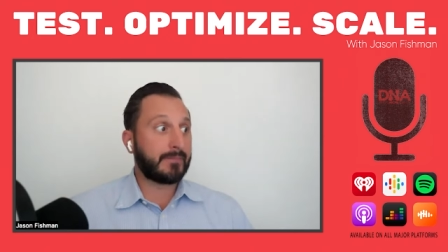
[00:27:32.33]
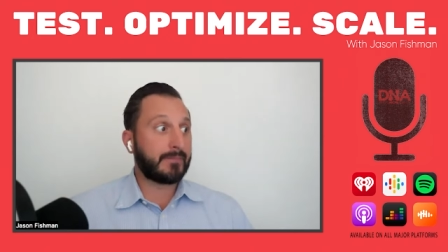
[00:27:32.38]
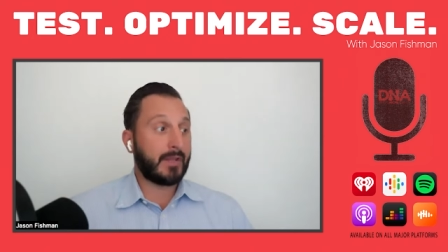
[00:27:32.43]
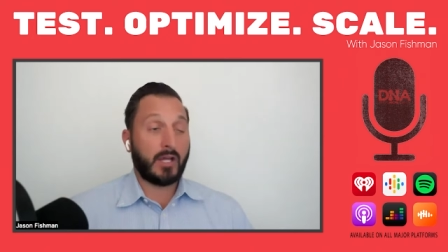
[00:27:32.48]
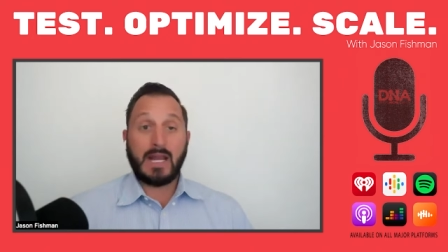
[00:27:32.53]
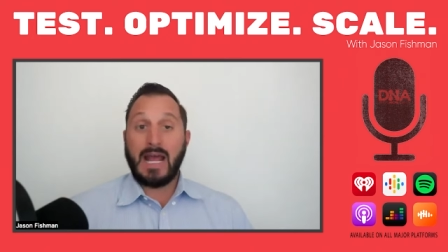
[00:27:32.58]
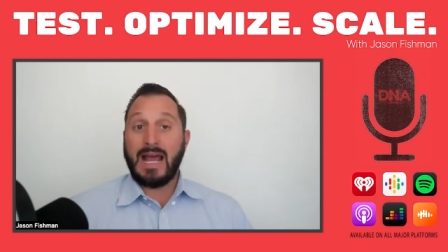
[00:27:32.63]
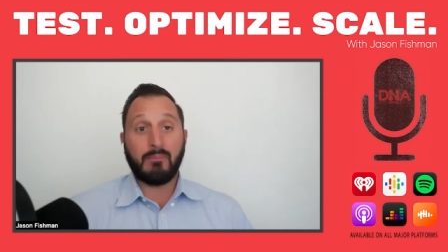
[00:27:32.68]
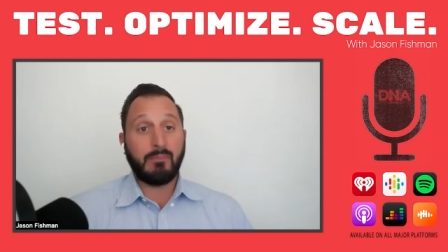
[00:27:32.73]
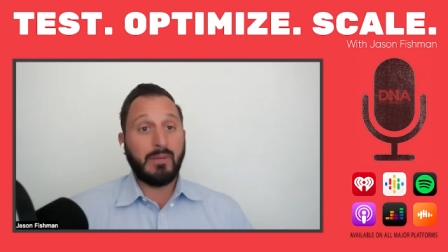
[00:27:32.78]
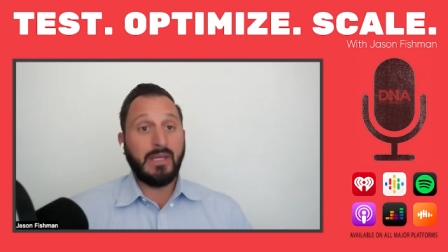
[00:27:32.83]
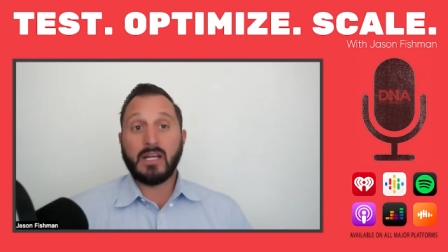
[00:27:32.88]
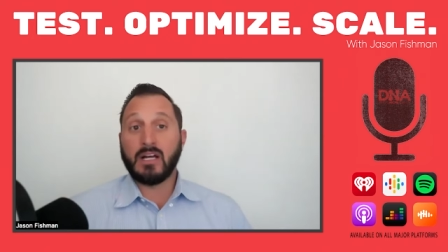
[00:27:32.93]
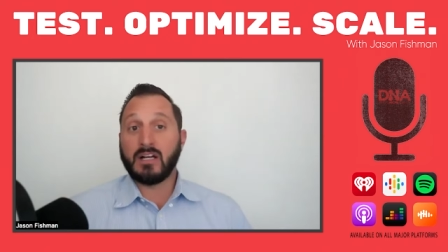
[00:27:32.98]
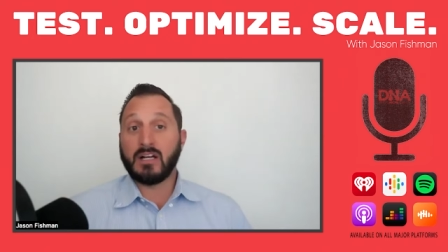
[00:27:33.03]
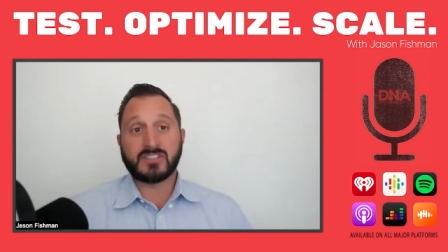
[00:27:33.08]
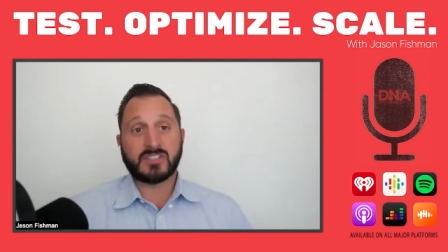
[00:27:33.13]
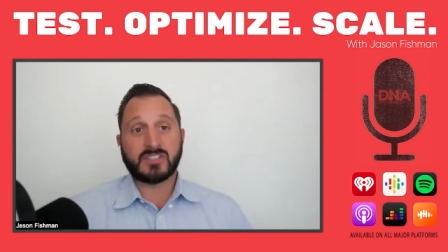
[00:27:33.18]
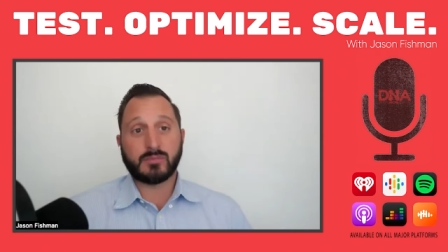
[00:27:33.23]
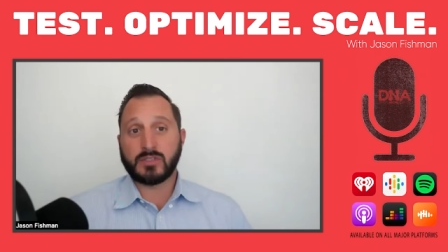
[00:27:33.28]
unhappy
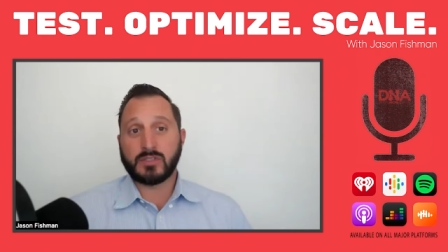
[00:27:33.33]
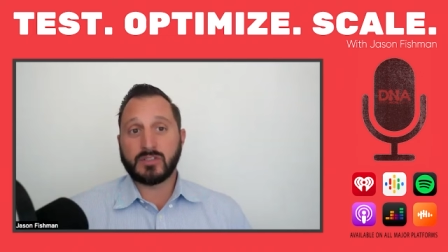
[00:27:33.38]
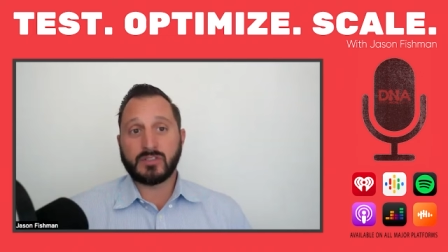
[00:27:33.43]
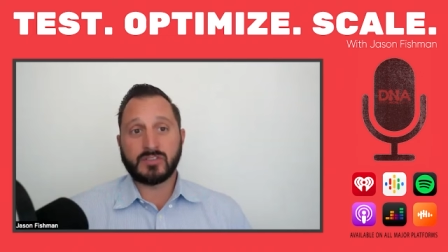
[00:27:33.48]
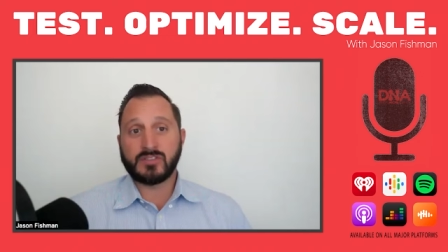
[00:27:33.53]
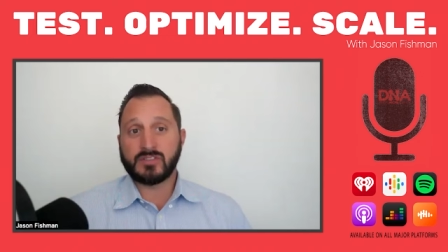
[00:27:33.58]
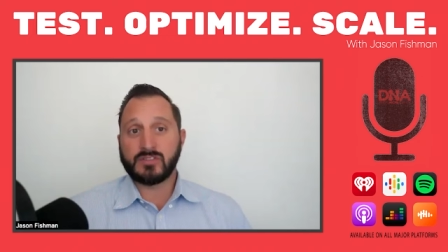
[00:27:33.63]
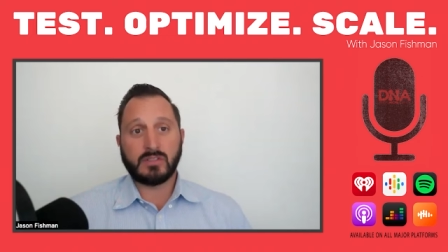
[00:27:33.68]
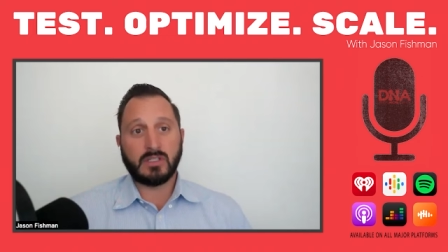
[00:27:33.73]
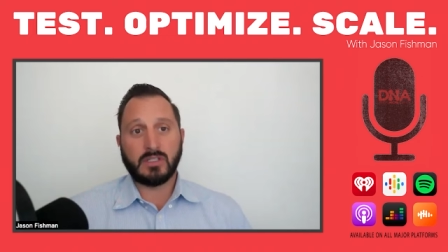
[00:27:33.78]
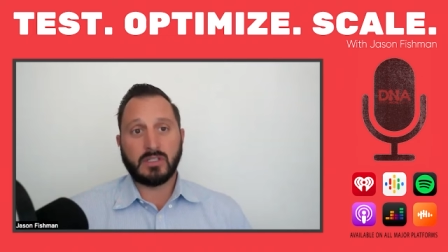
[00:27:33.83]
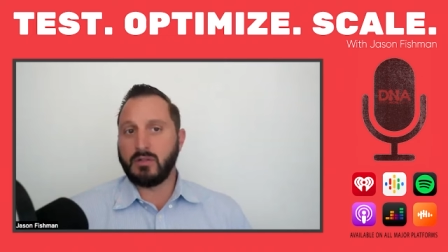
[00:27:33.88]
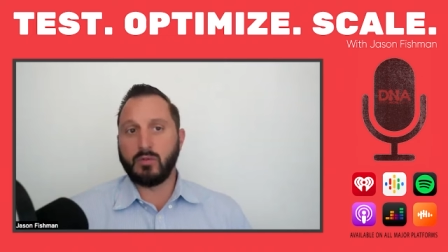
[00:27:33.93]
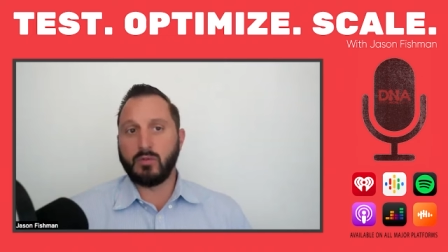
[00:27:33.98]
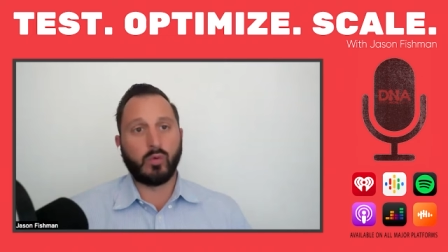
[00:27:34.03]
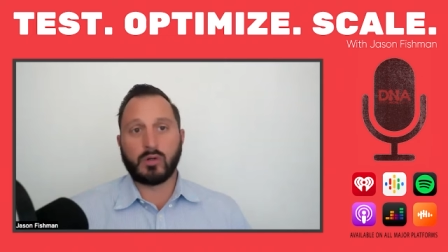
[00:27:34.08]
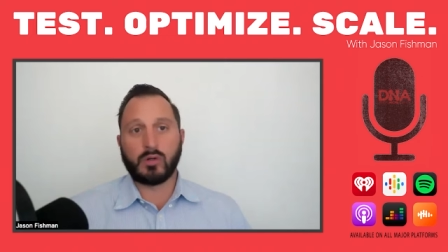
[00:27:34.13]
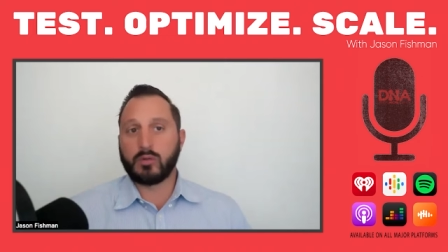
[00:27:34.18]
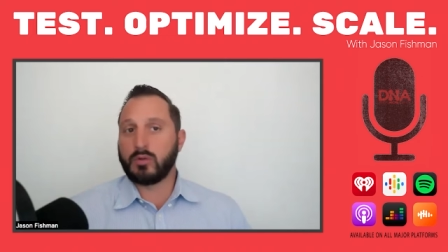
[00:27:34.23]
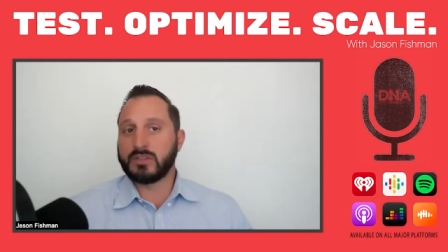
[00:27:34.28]
customers and you
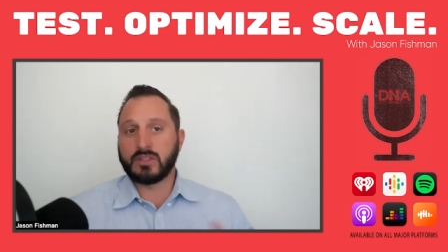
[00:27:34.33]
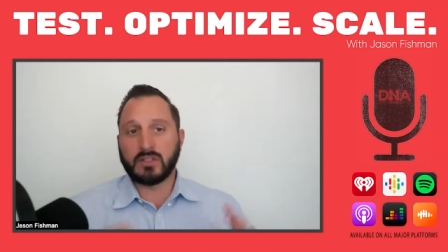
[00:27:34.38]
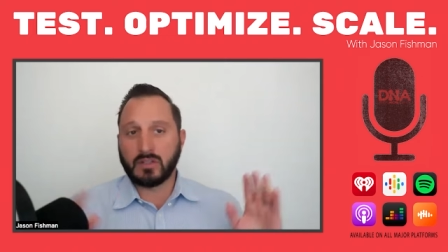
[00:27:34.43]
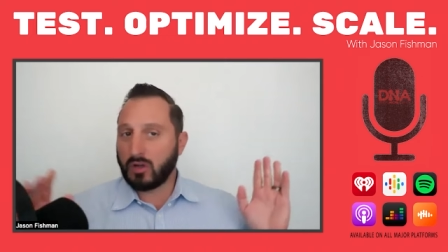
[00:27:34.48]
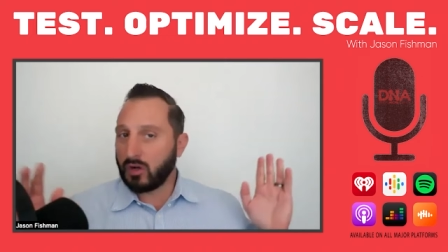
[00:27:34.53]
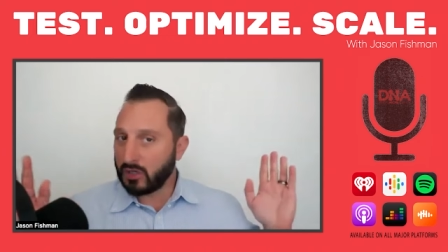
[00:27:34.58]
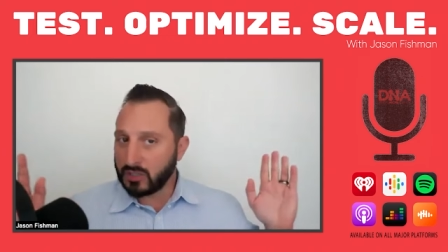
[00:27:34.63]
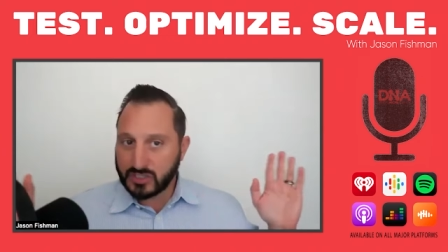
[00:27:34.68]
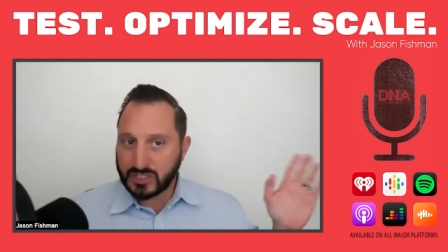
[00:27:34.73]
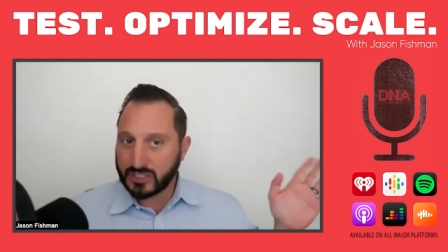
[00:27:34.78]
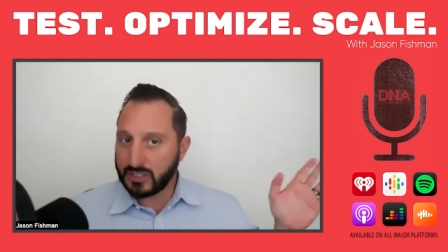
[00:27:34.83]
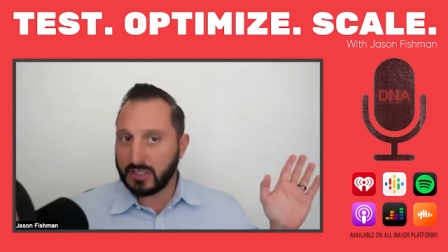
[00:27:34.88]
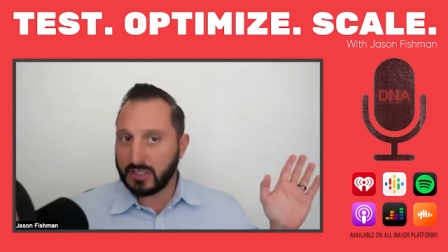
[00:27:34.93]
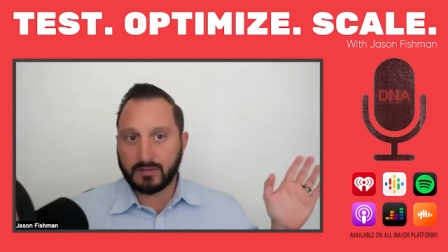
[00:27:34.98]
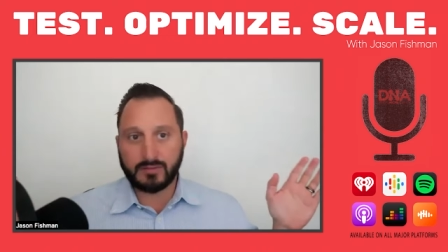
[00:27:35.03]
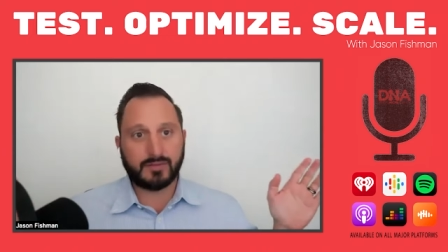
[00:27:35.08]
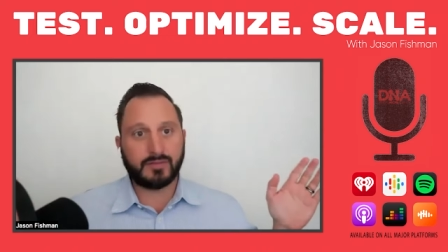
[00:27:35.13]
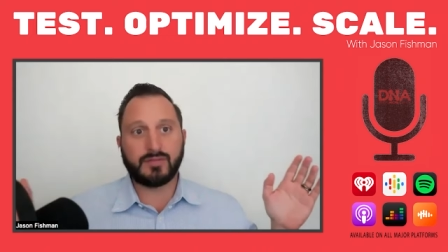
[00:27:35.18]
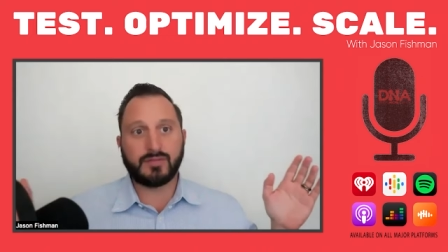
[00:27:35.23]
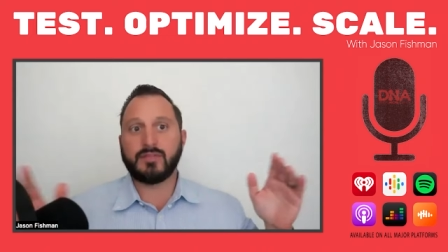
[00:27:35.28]
work with a large
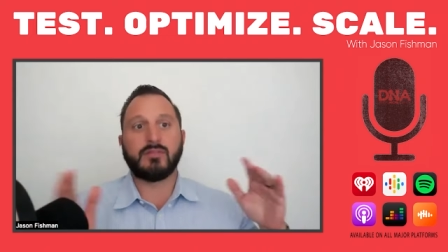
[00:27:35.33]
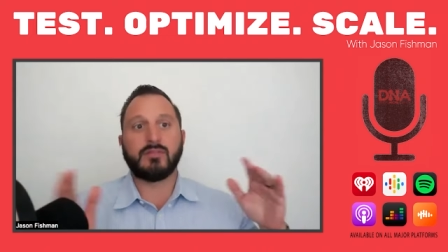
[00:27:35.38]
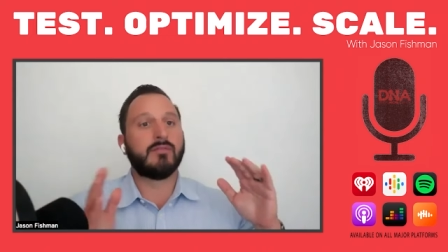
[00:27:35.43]
enough